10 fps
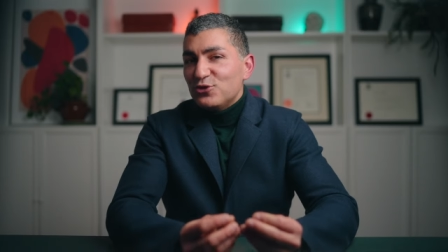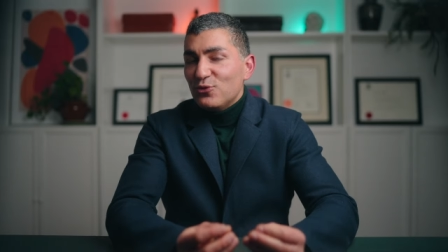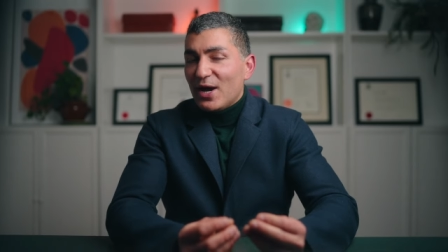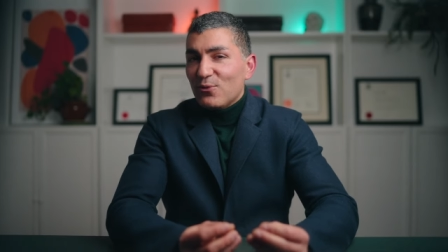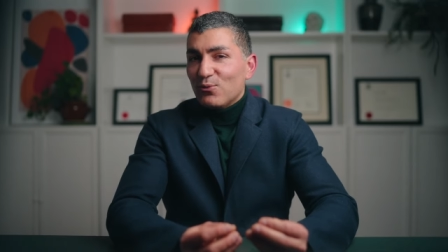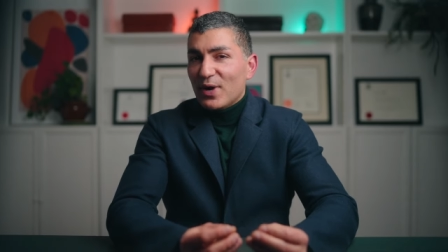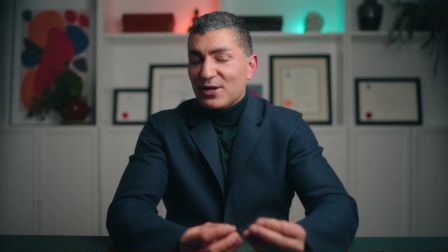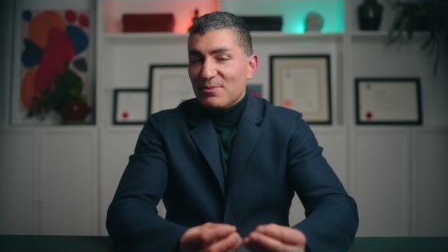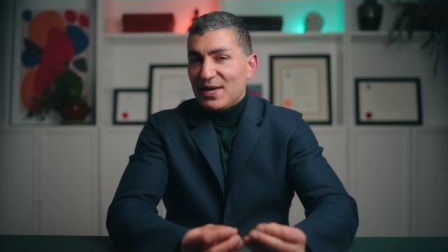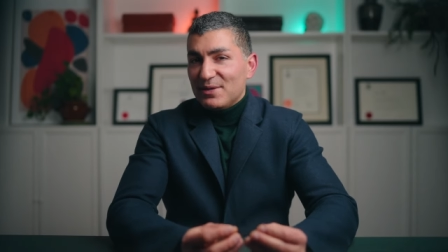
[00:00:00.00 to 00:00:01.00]
do I
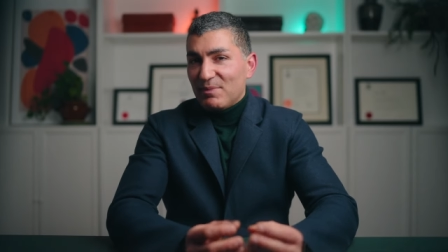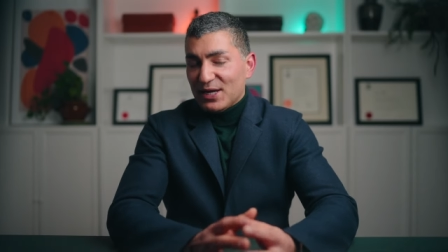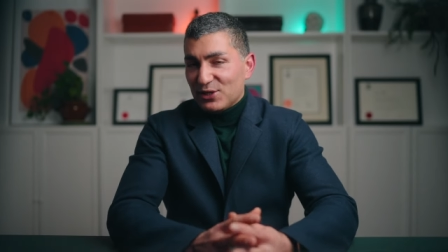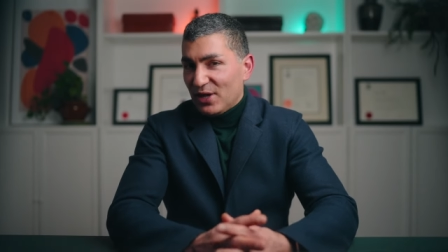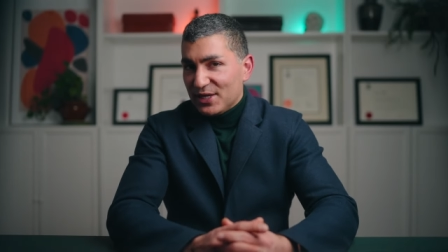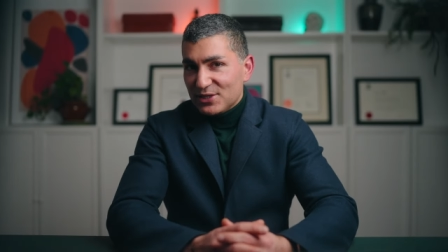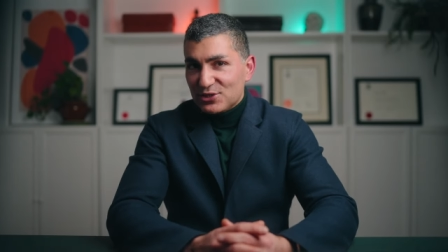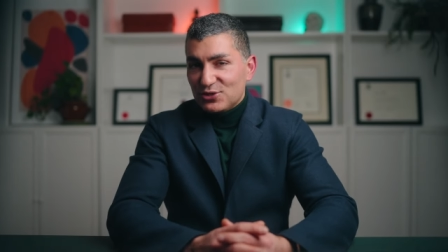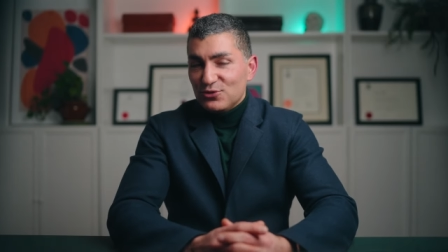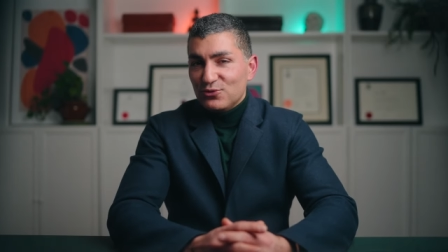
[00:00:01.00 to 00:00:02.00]
recommend my
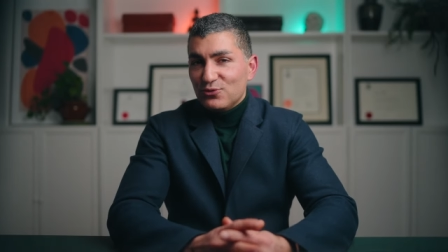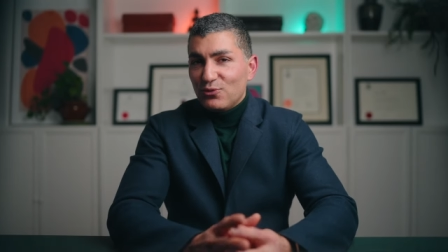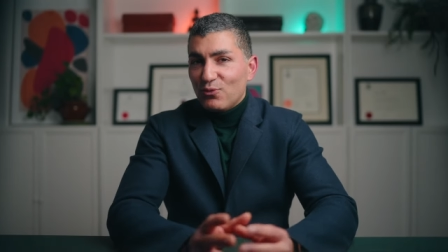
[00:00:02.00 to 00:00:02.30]
clients do